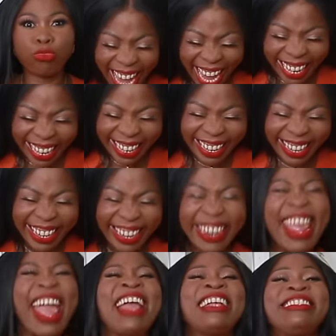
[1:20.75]
And
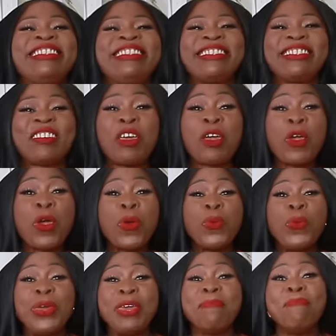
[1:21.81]
yes,
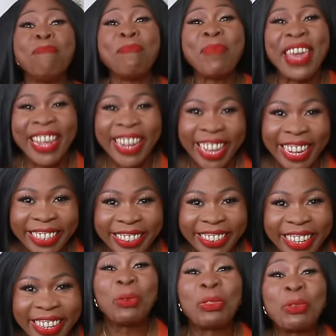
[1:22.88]
we made it
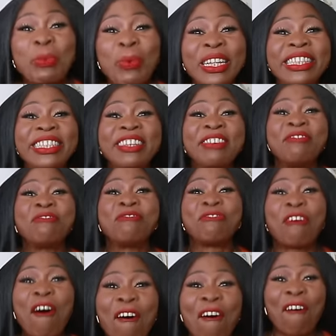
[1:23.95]
to
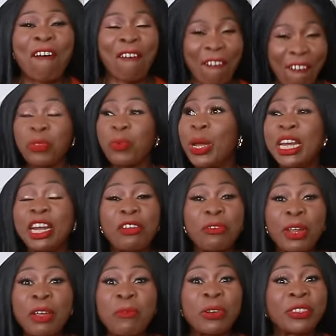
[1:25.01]
24.
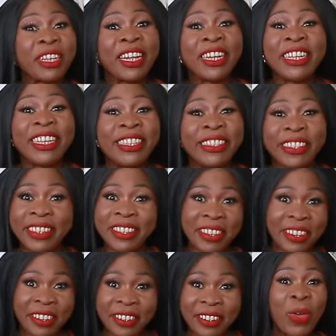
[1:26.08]
23 wasn't an easy
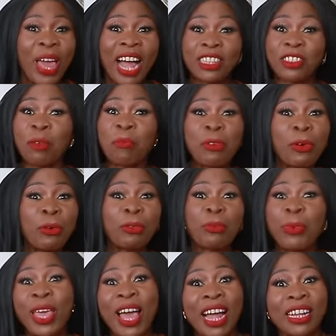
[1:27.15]
year. We had some good,
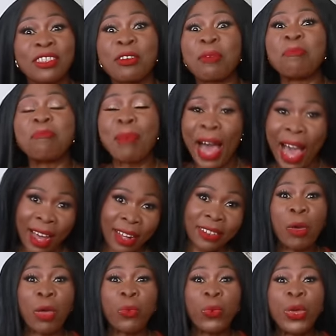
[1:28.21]
we had some bad,
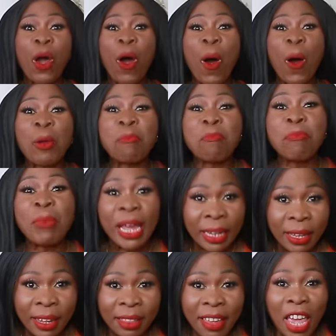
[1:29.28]
but we all
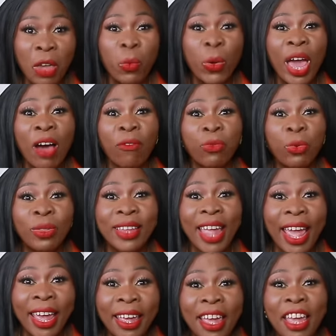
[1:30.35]
made it, and we have to
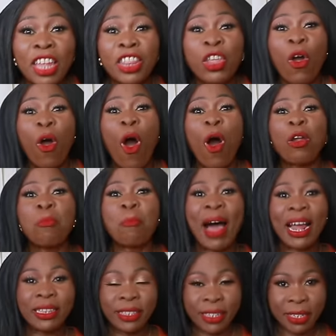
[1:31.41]
thank the
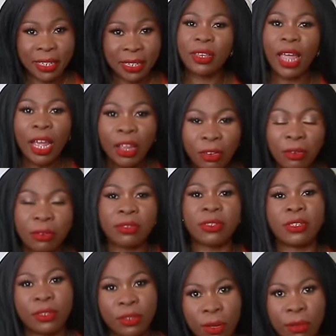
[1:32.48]
Almighty. Thank you,
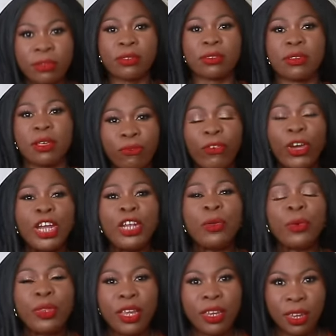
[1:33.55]
Jesus, for
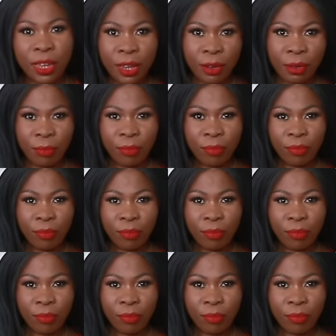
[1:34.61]
another year.